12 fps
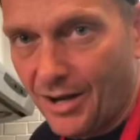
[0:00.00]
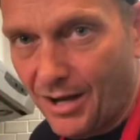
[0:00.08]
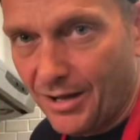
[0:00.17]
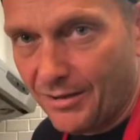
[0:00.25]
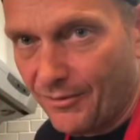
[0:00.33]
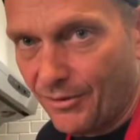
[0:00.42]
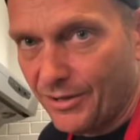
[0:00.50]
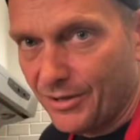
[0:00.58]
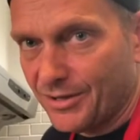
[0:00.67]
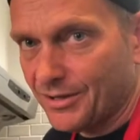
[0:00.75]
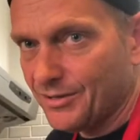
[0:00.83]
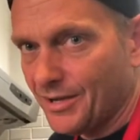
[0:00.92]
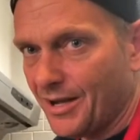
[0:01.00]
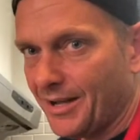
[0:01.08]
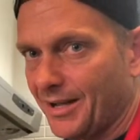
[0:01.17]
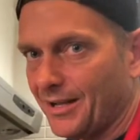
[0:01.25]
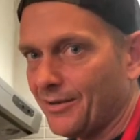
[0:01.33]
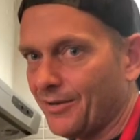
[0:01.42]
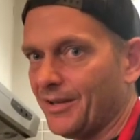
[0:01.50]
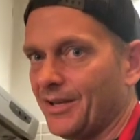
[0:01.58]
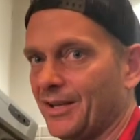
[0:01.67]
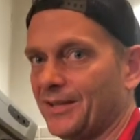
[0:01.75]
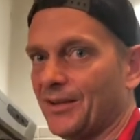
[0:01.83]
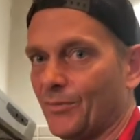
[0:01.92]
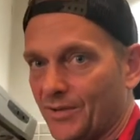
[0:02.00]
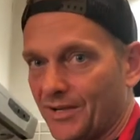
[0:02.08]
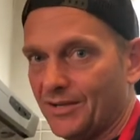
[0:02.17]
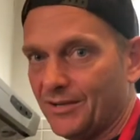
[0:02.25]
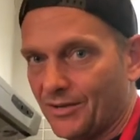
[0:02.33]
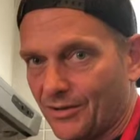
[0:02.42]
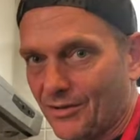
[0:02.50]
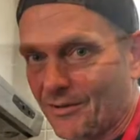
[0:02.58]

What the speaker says: Olive oil could not handle the heat that we need to cook our